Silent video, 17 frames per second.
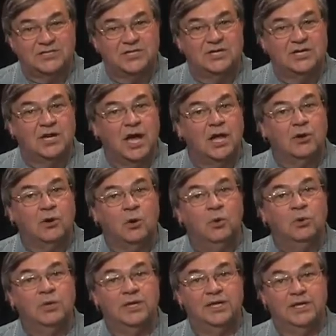not
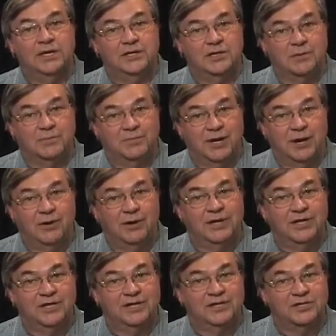only in comparing
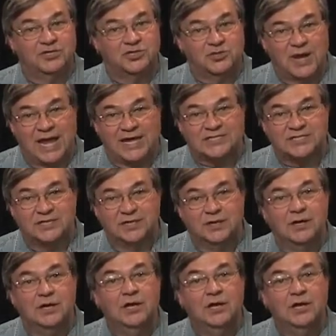and contrasting,